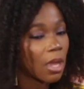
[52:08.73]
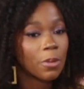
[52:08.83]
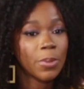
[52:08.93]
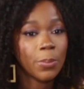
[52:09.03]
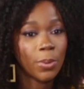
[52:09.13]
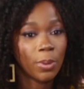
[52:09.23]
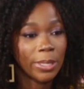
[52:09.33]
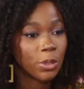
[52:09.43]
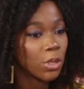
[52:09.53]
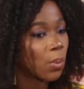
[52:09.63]
Young people. I
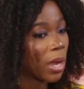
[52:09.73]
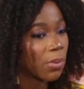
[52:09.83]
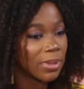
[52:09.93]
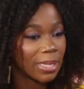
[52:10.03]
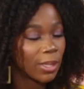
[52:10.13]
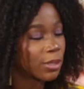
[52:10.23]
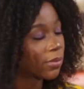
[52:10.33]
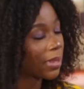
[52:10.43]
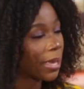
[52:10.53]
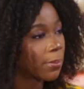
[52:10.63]
know you work with a lot
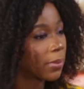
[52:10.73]
of them.